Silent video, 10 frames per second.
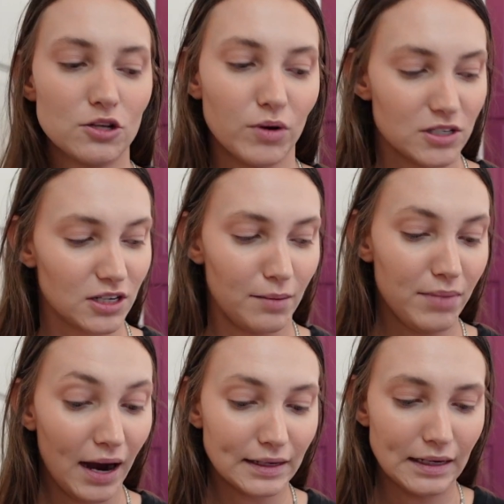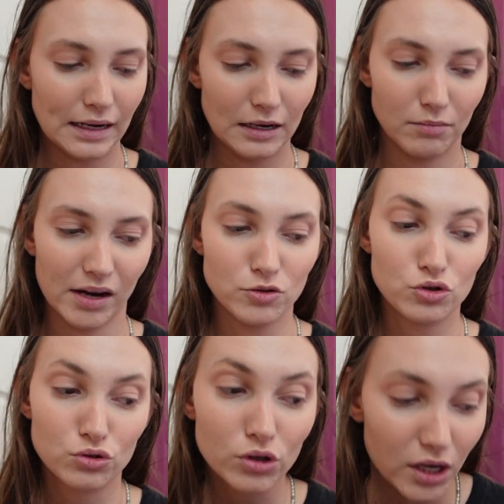the ones that I'm packing in my
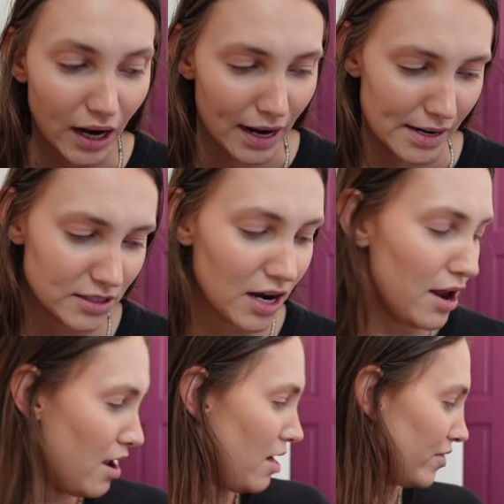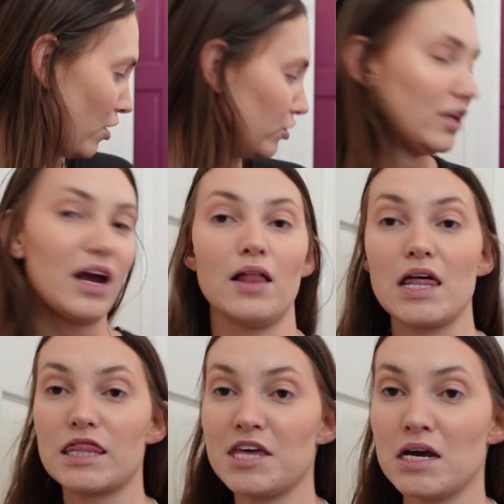suitcase. The only other
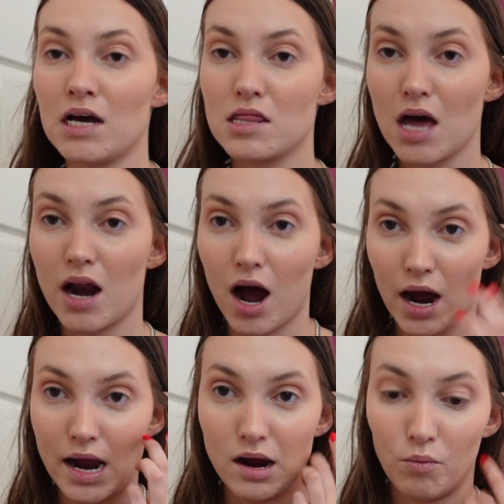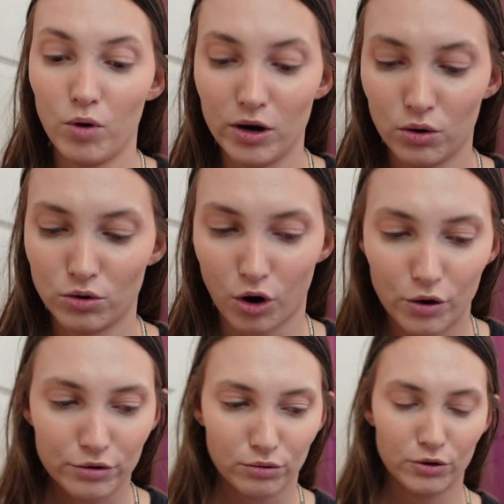thing that I will go
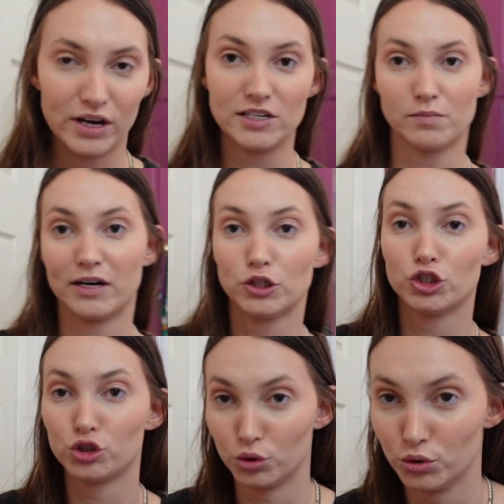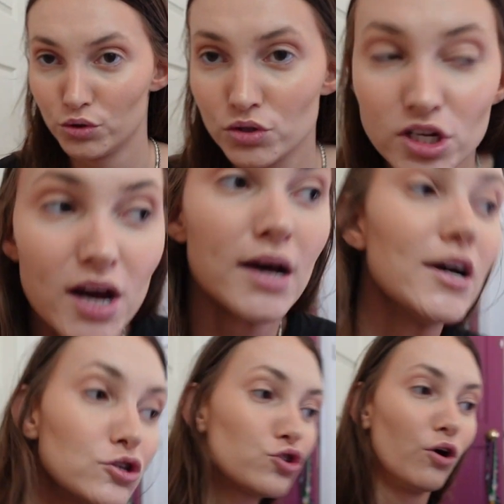through is my shoes.
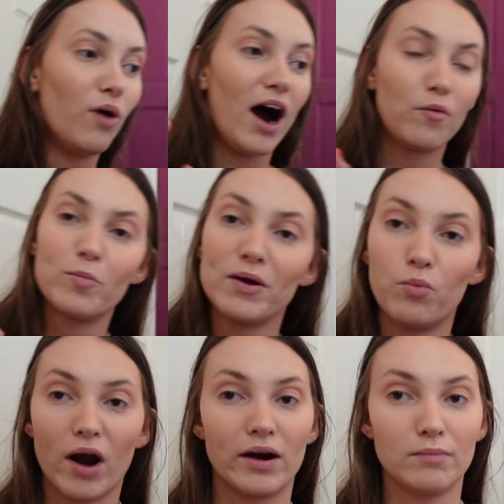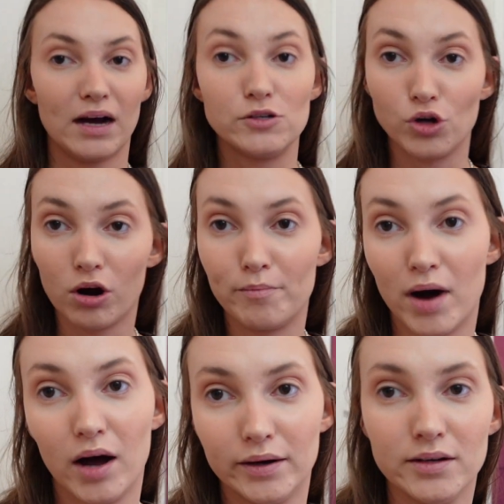So I will be wearing my Doc
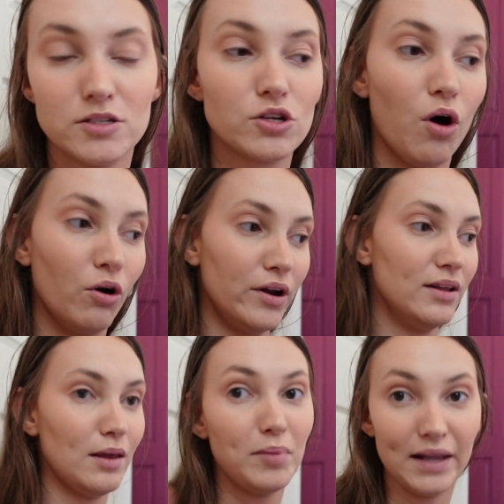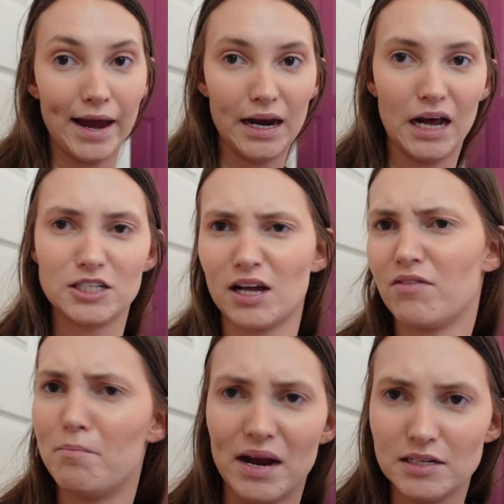Martens on the plane. I just have
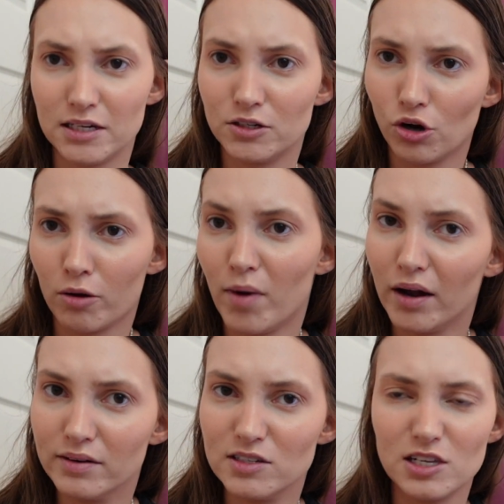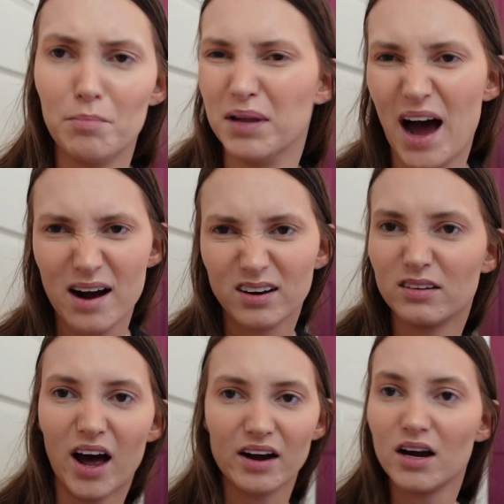the basic Doc Martens, the black
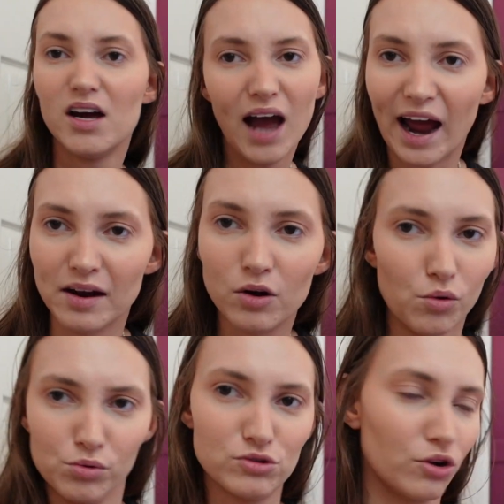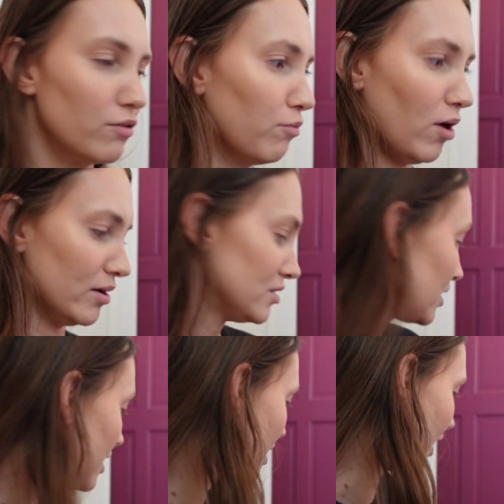like ankle sort of ones.
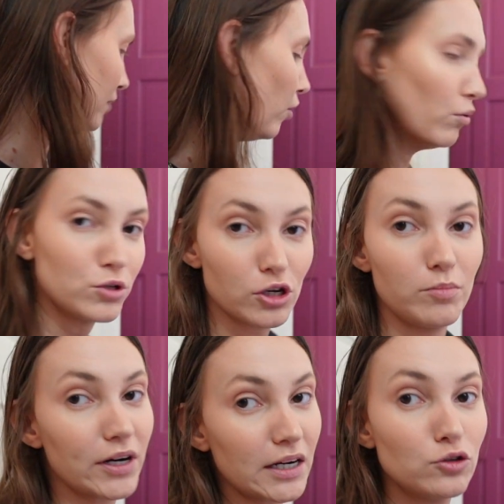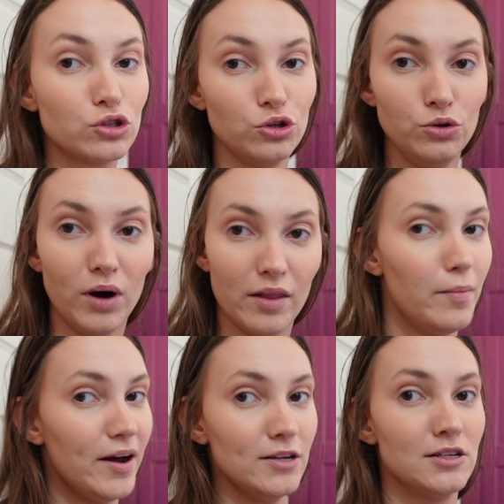I'm also bringing 2 other
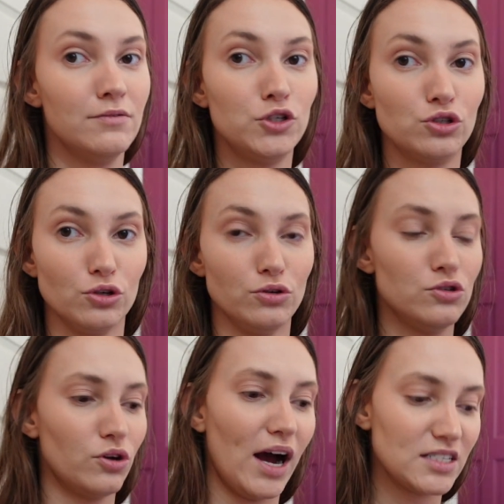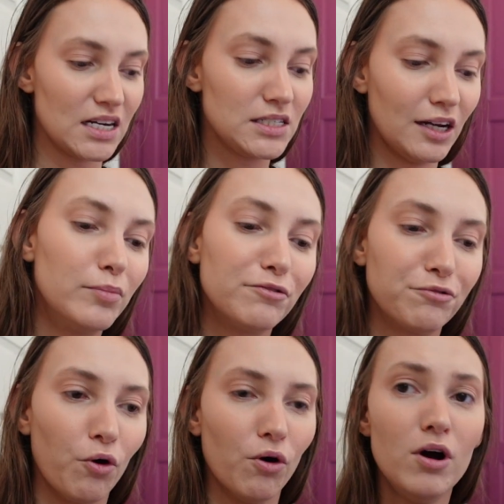pairs of shoes. So as I said
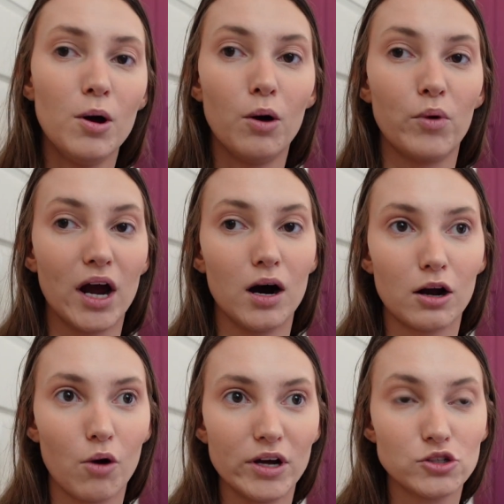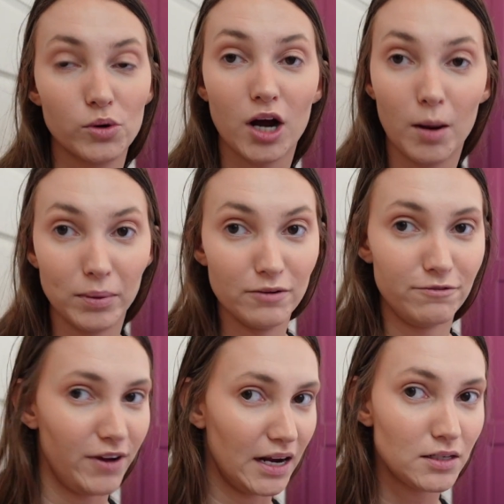before, we are going to a couple of
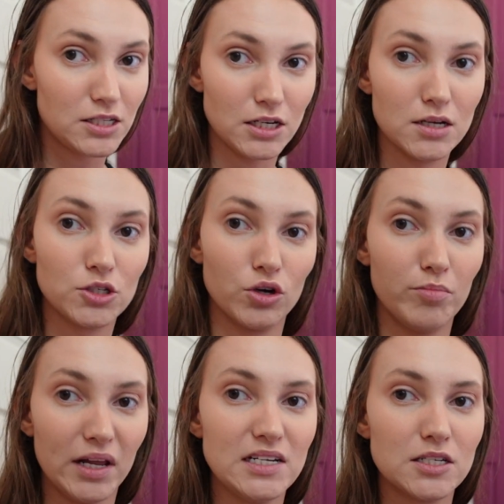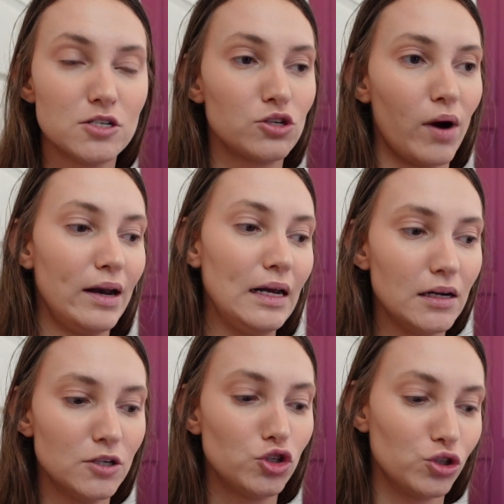fancier sort of places, so I
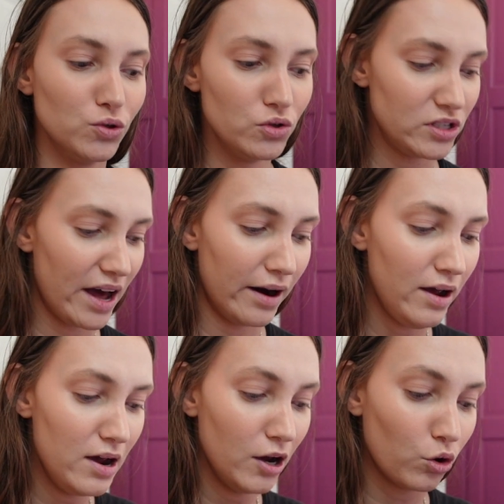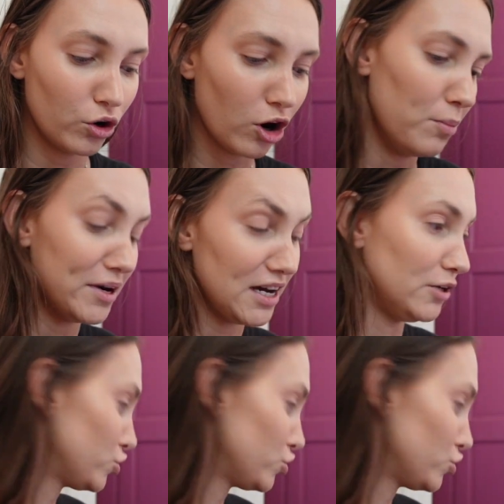needed shoes that could accommodate